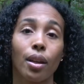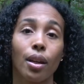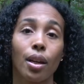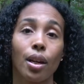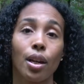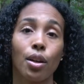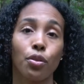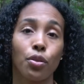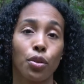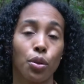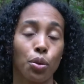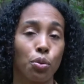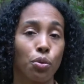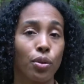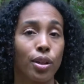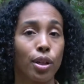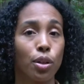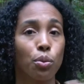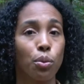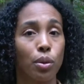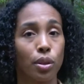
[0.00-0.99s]
if you
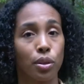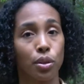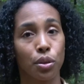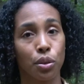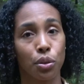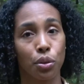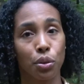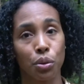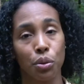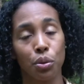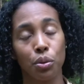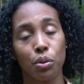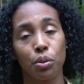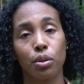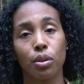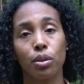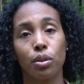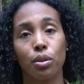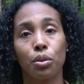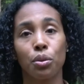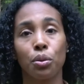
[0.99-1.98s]
really want to
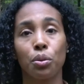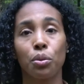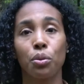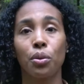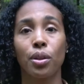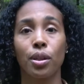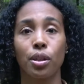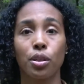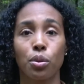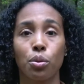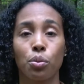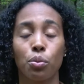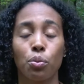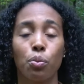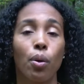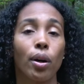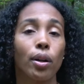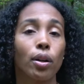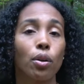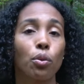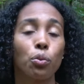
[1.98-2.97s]
do this
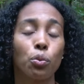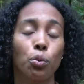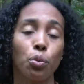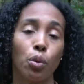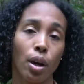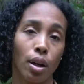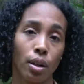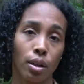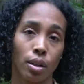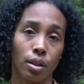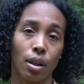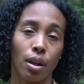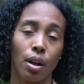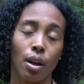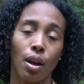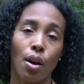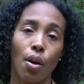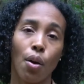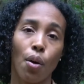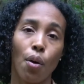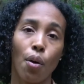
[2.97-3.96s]
one-on-one
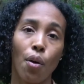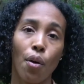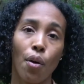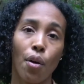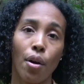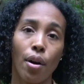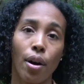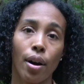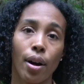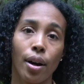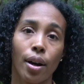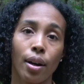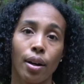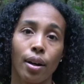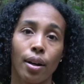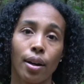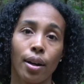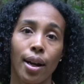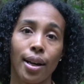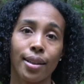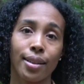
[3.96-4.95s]
or
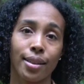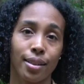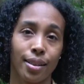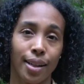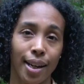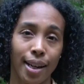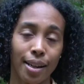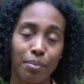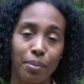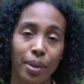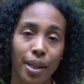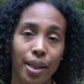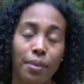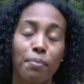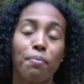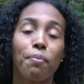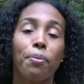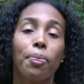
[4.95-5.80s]
at the academy,